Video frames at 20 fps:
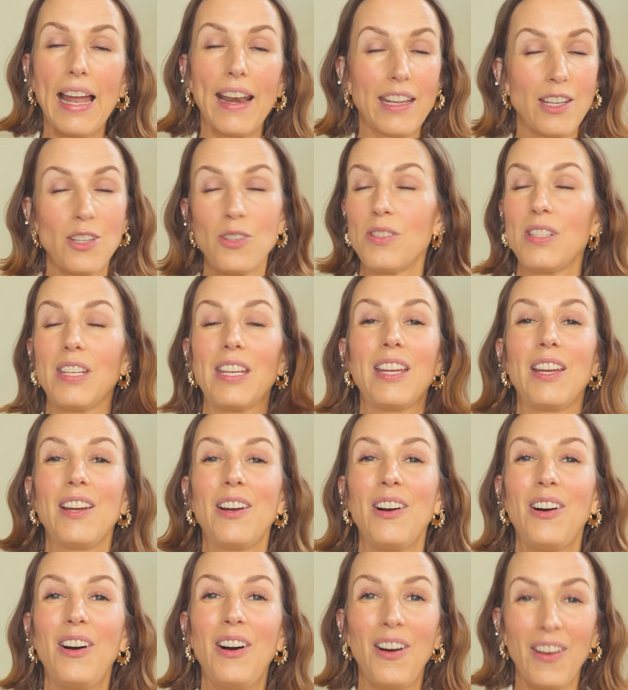and I use
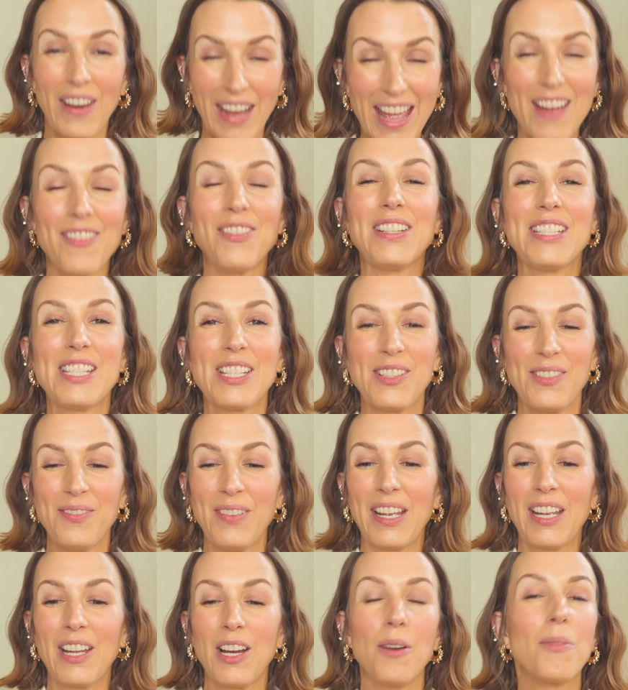it on every single
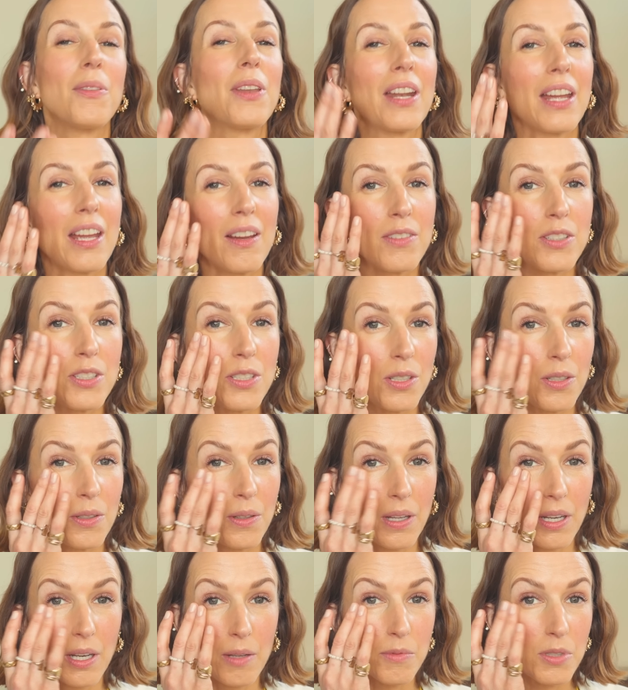makeup that I ever
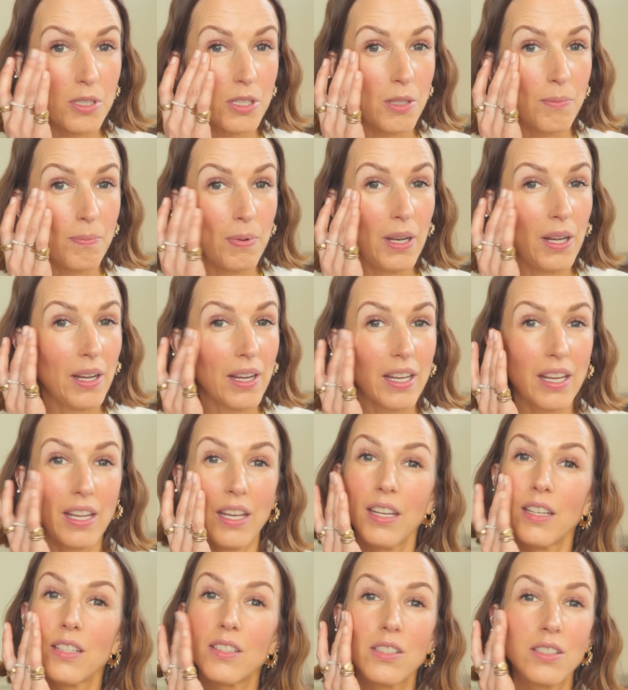do, and I'm just applying
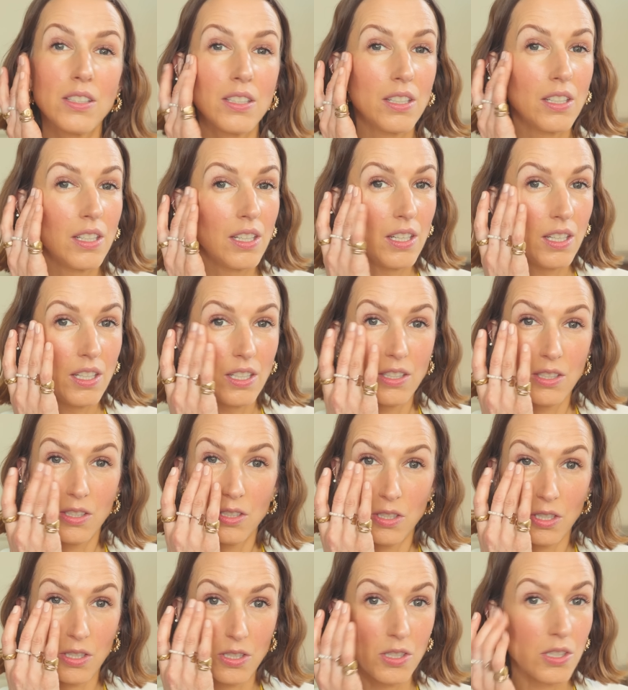it
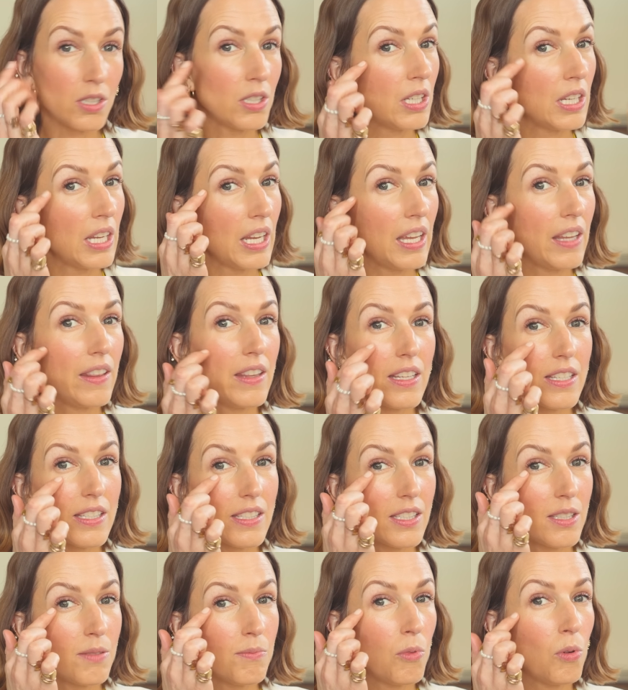just in this
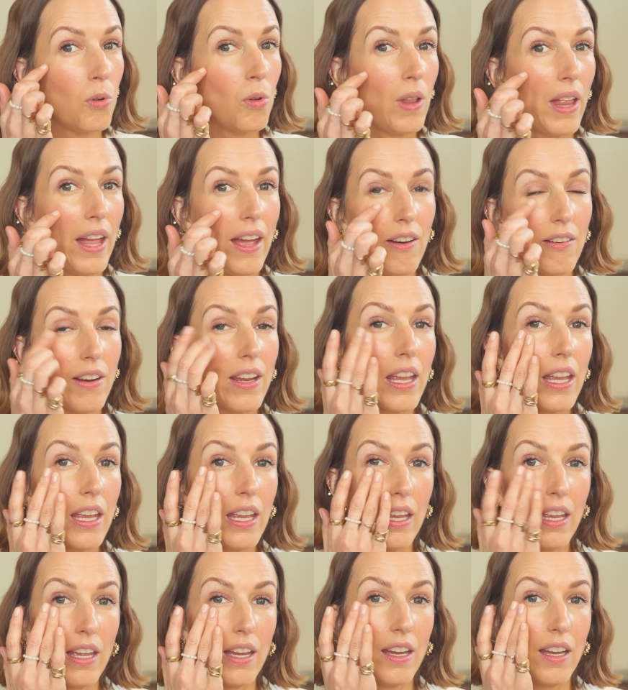small area
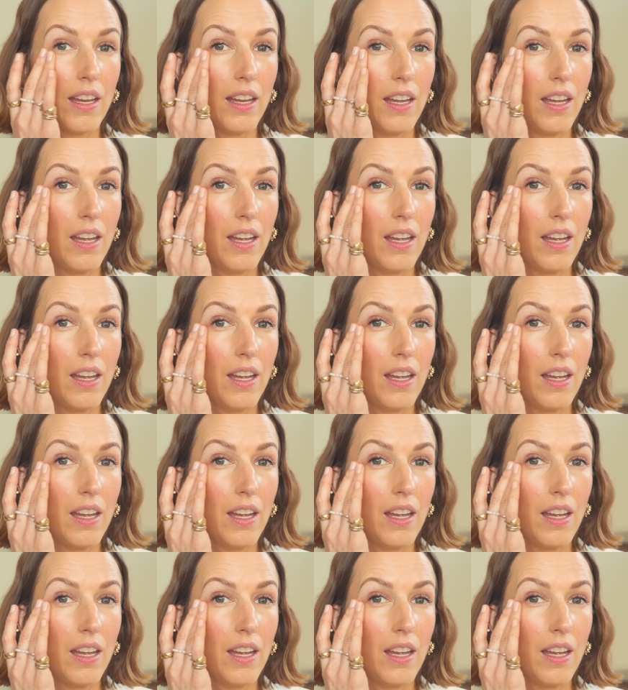here.